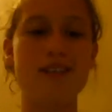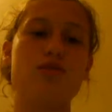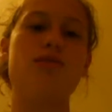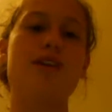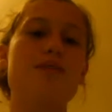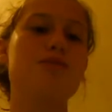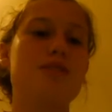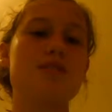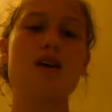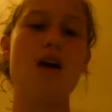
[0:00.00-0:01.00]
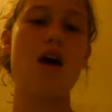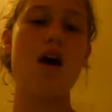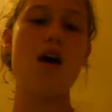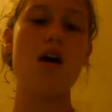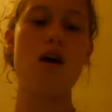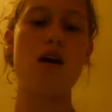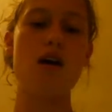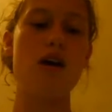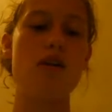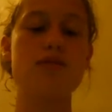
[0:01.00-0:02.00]
his story.
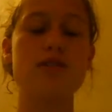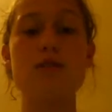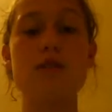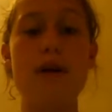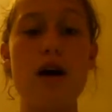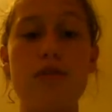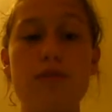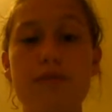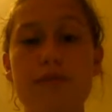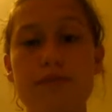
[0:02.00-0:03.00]
It was something about